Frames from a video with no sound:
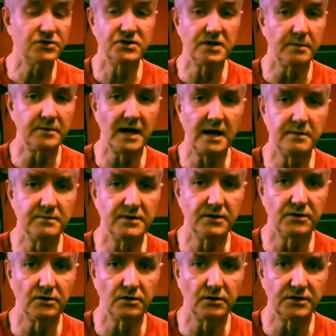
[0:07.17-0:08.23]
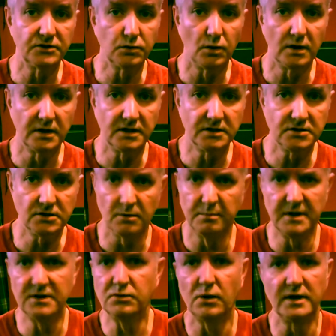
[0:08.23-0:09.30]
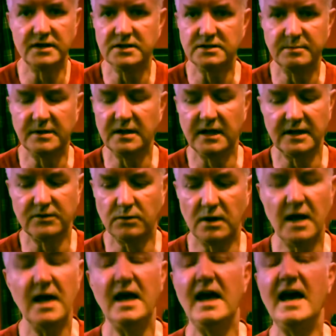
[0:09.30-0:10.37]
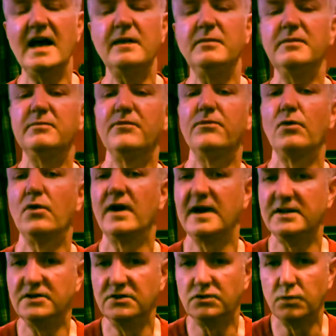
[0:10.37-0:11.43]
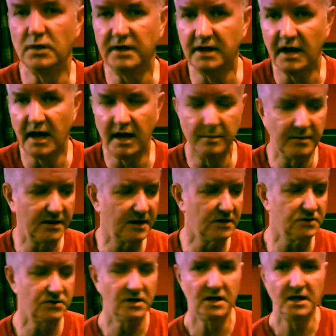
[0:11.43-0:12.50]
sometime in the early 20s or mid-20s, mid-late 20s. Had to be before 1929 because